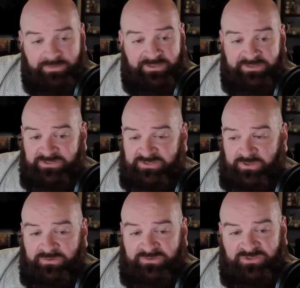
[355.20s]
this
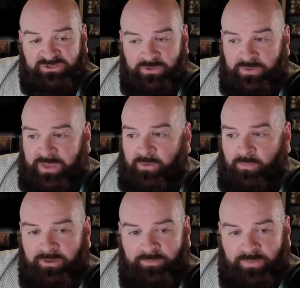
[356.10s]
just goes to show you how
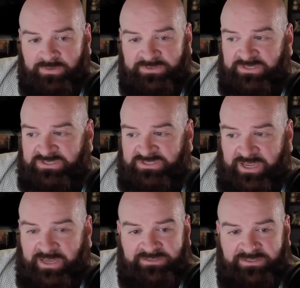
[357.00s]
one person has
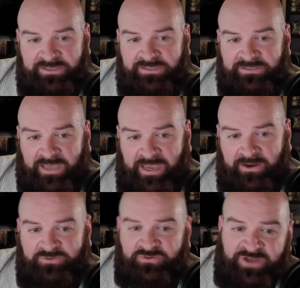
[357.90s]
changed the
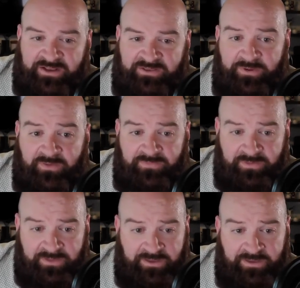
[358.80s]
entire trajectory of
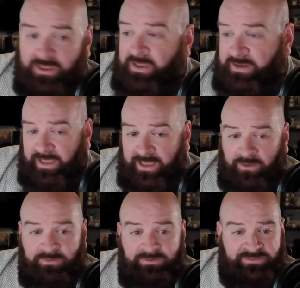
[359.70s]
the league.
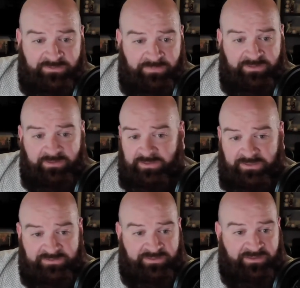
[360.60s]
Now, does it mean the
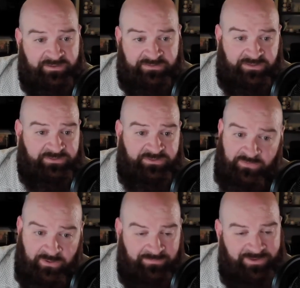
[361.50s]
league is going to continue to
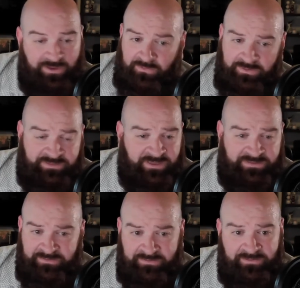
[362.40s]
grow? No, it
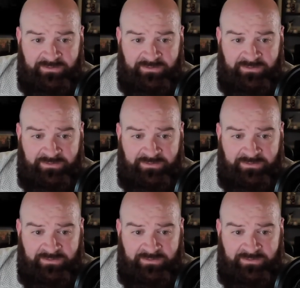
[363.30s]
doesn't.